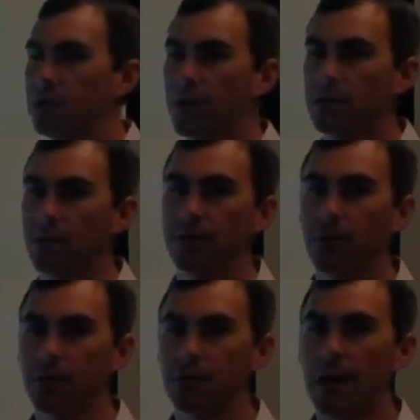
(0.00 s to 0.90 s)
So that's our
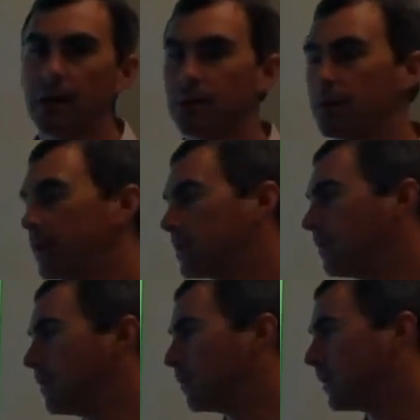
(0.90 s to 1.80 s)
first actual
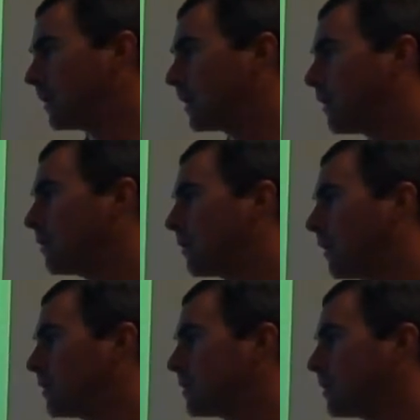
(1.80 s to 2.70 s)
activity with any kind of
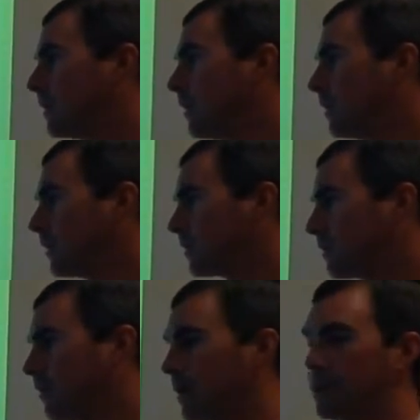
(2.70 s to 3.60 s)
duration that's
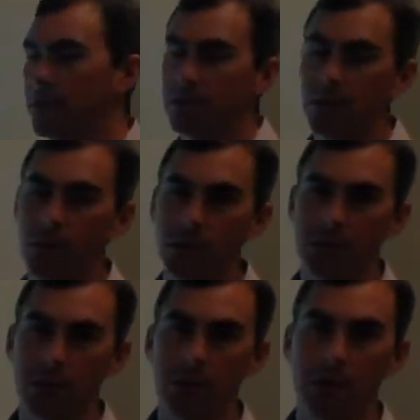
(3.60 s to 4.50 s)
going
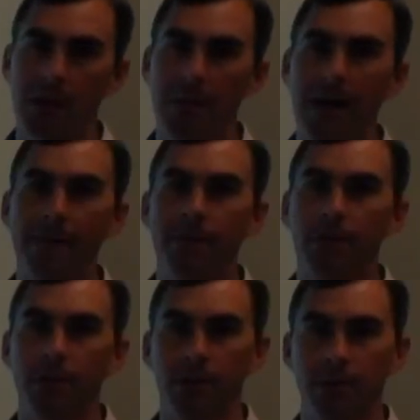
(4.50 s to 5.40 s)
to come after
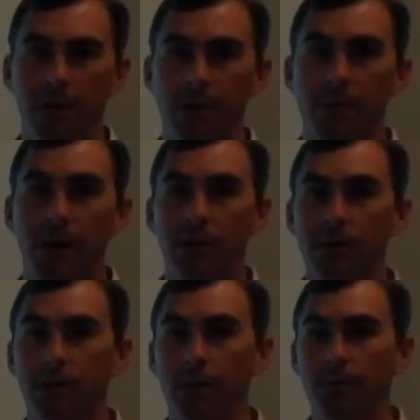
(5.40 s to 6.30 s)
our start
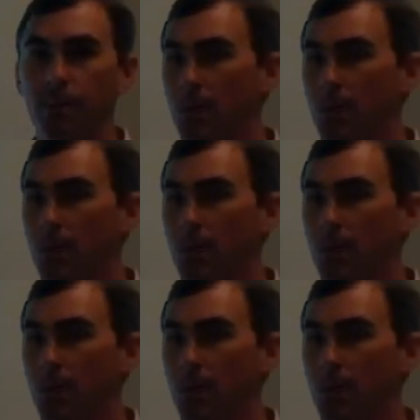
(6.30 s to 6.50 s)
milestone.